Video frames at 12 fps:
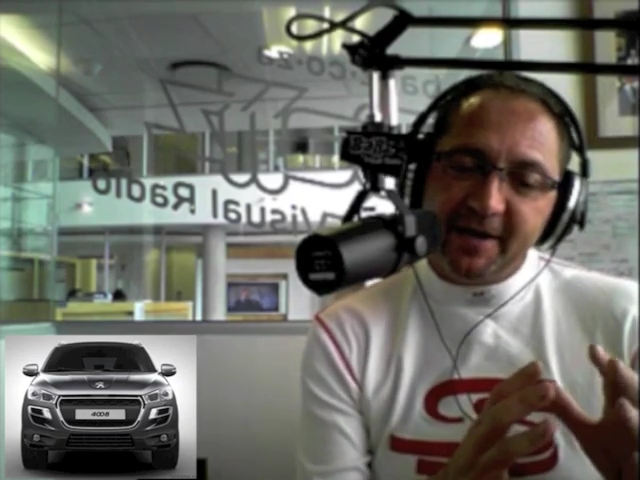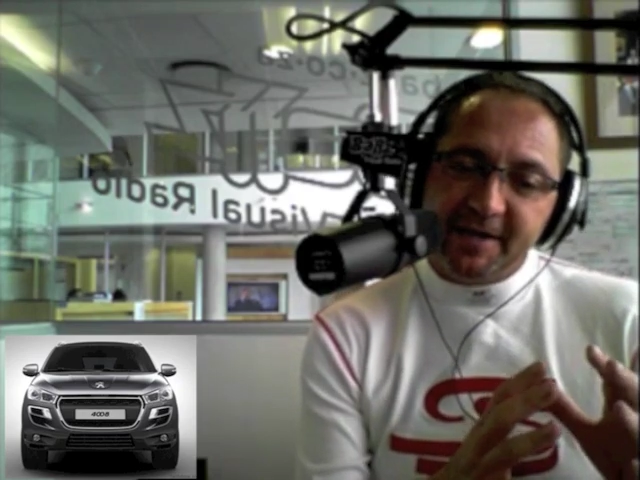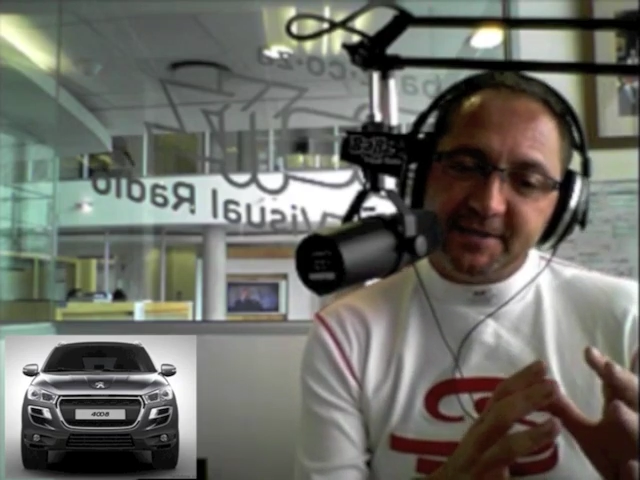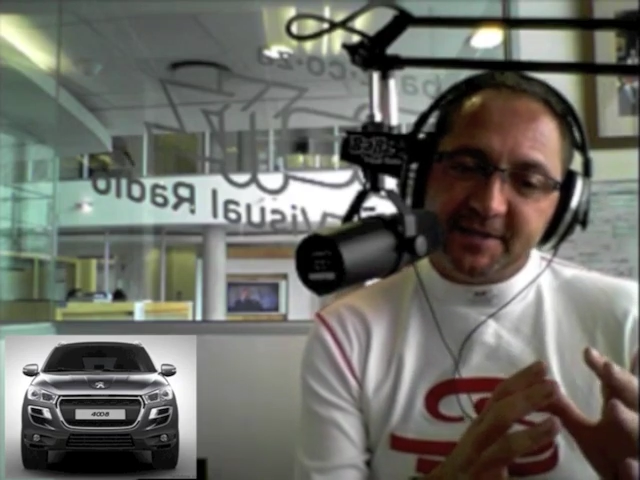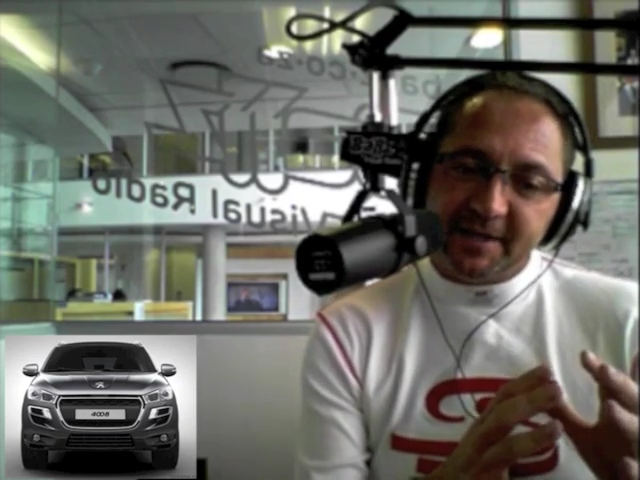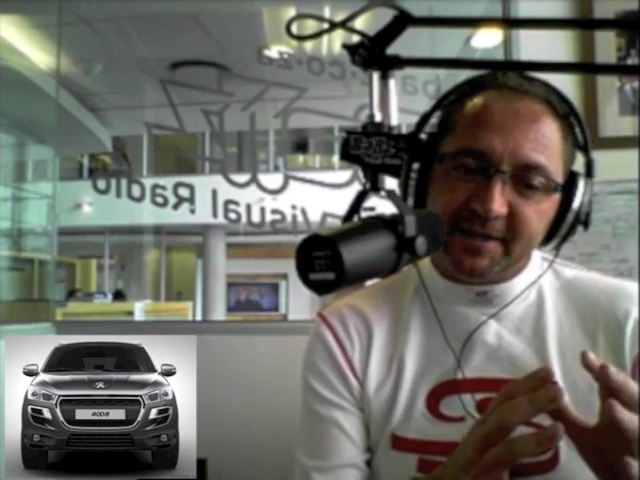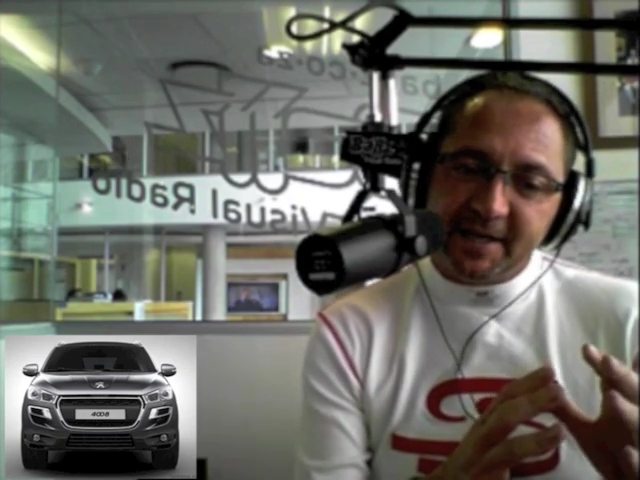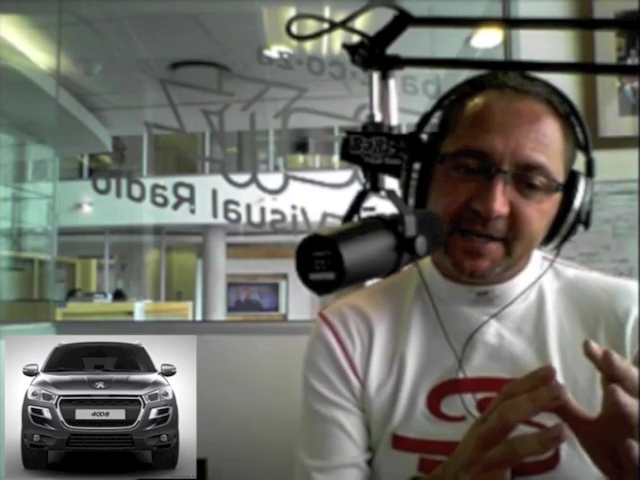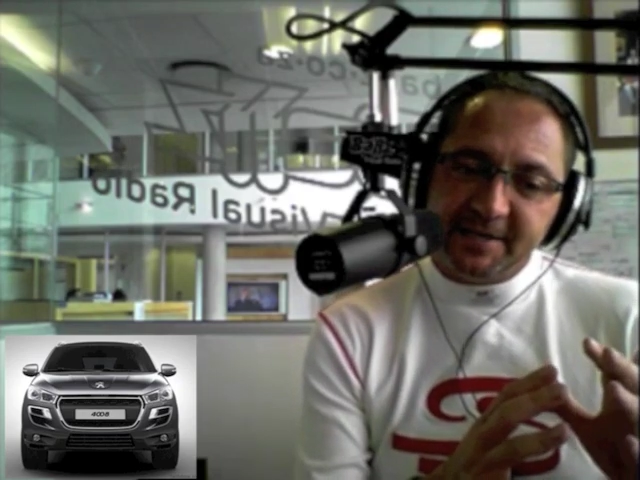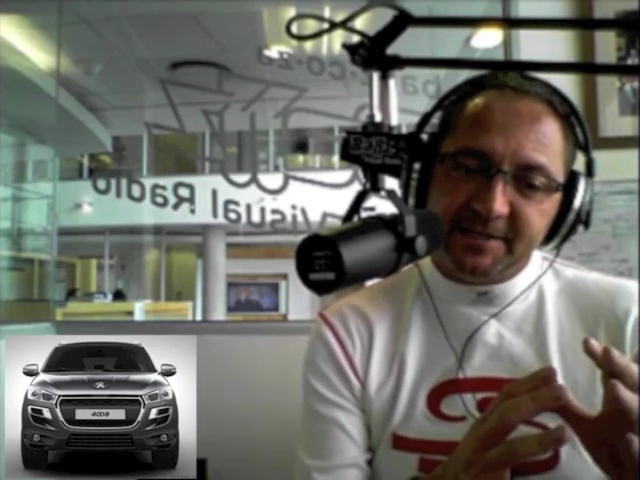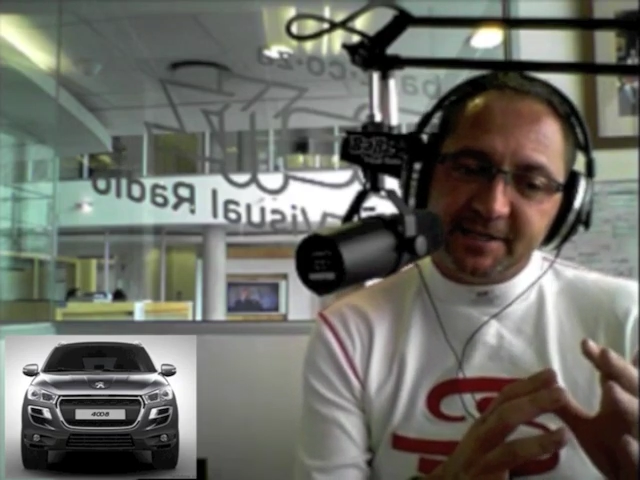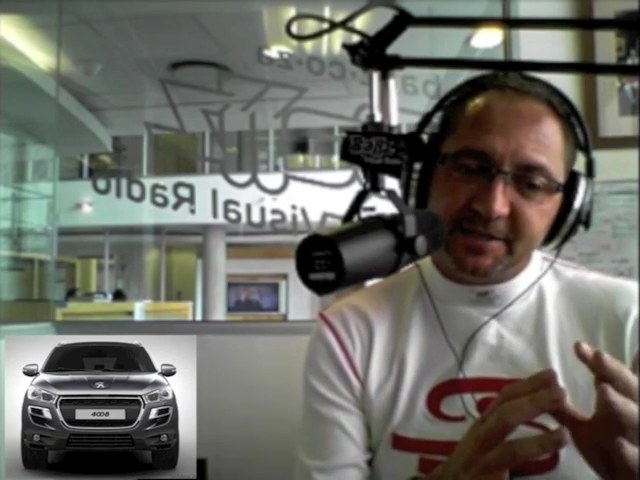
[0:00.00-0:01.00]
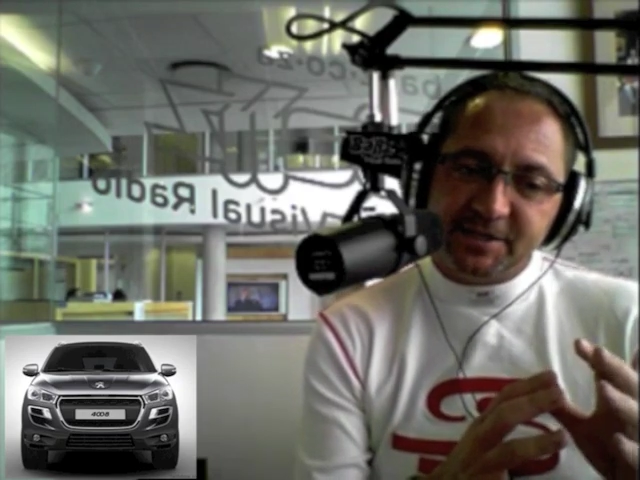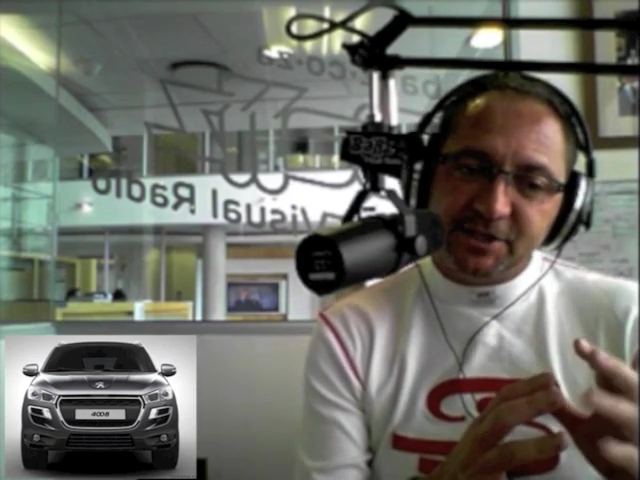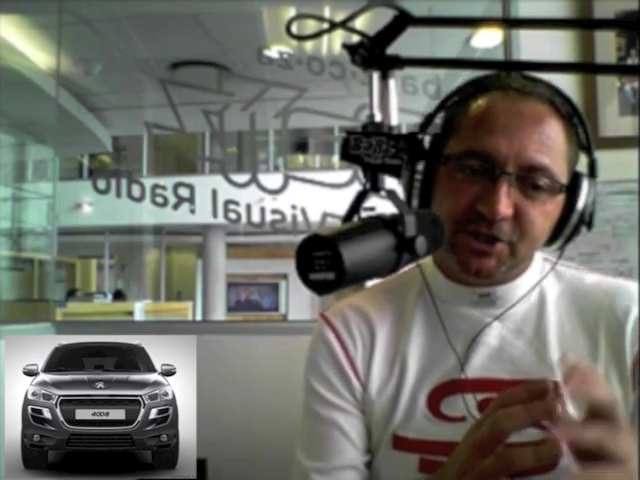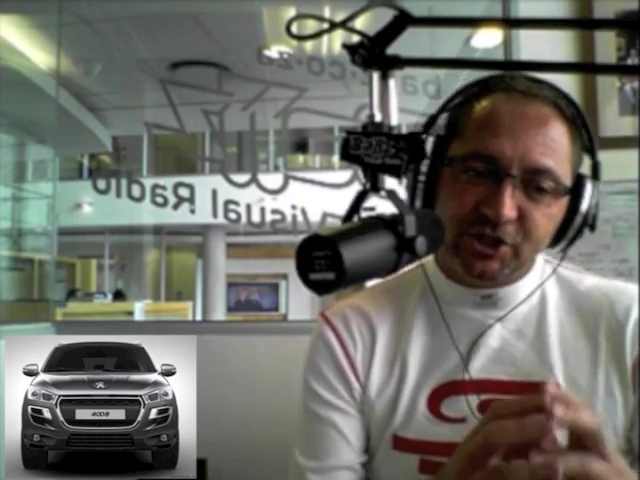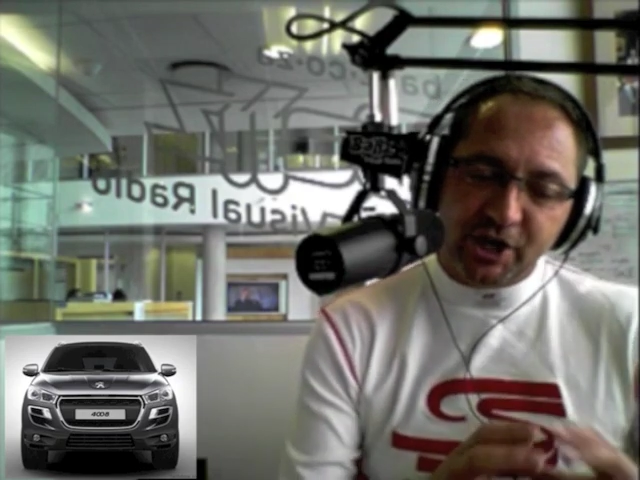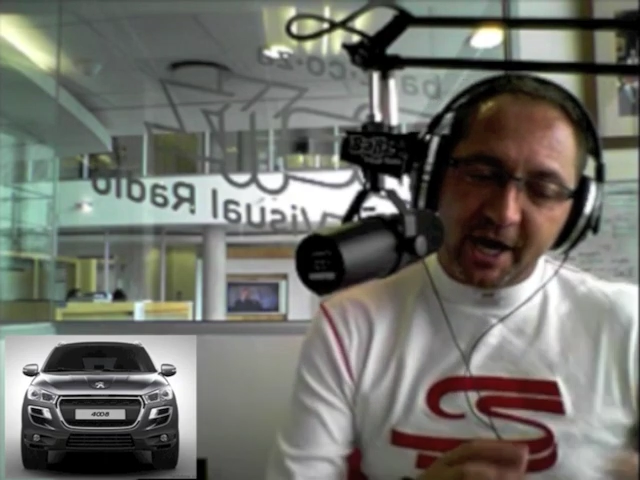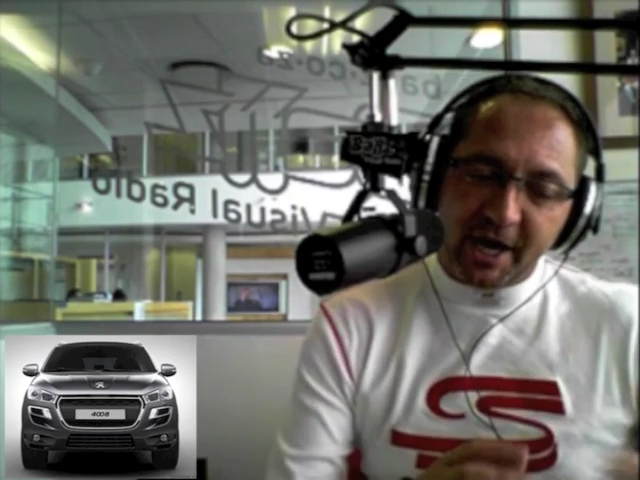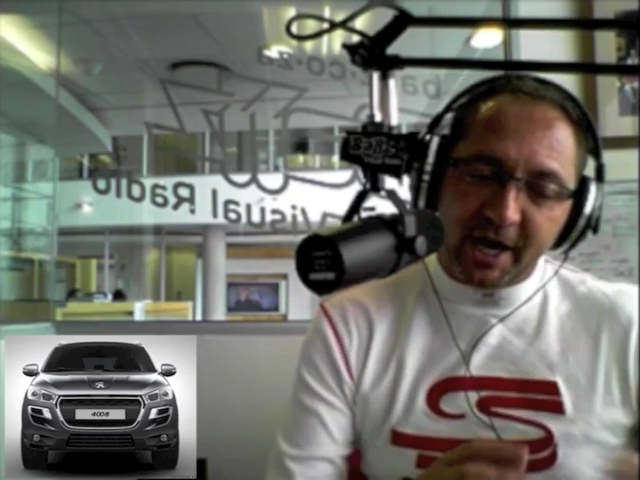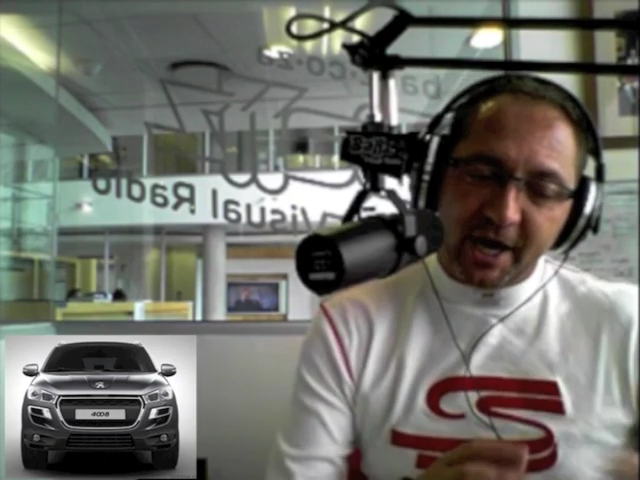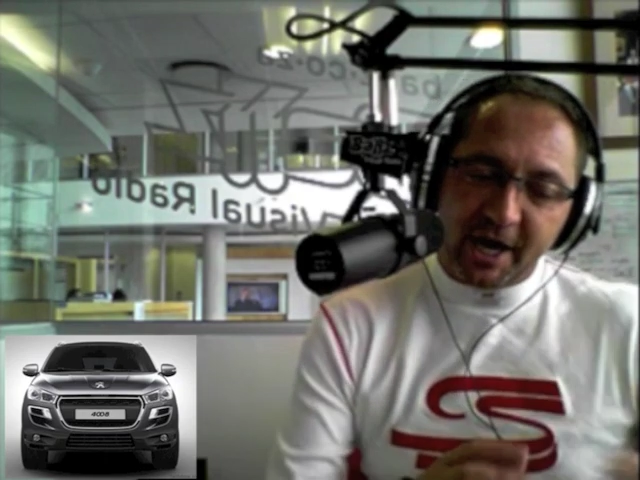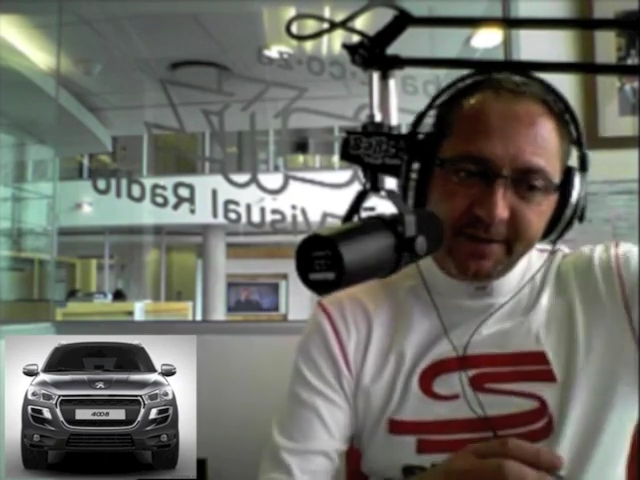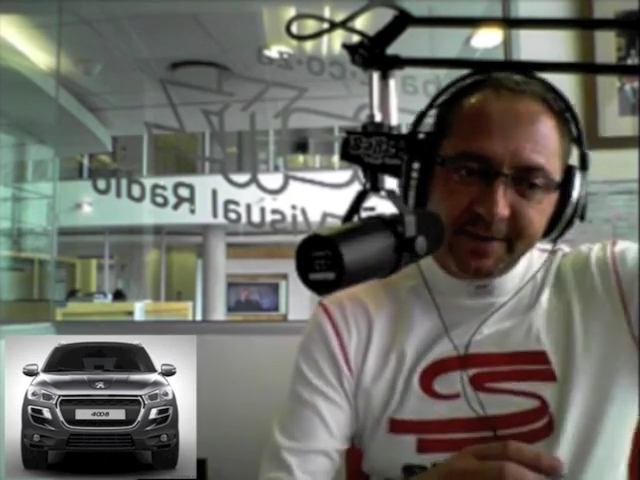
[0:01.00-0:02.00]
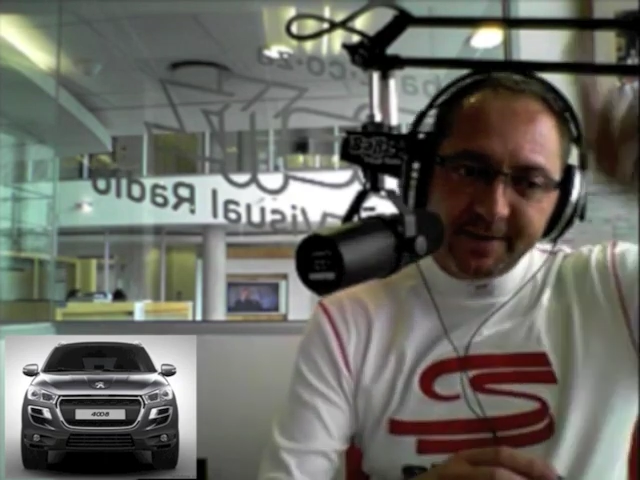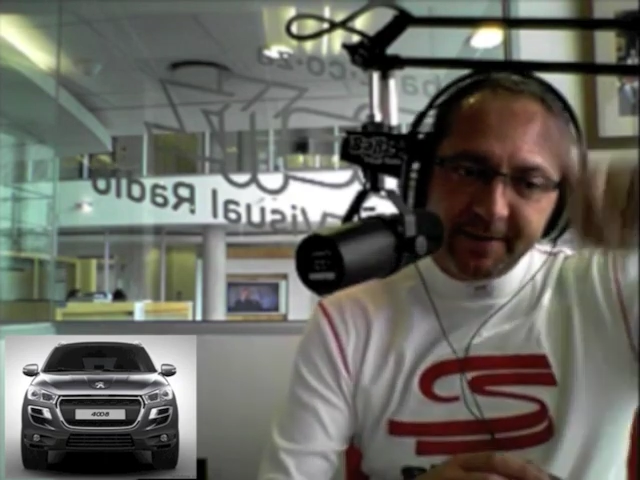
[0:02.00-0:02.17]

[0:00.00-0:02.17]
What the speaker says: is that there's this chain,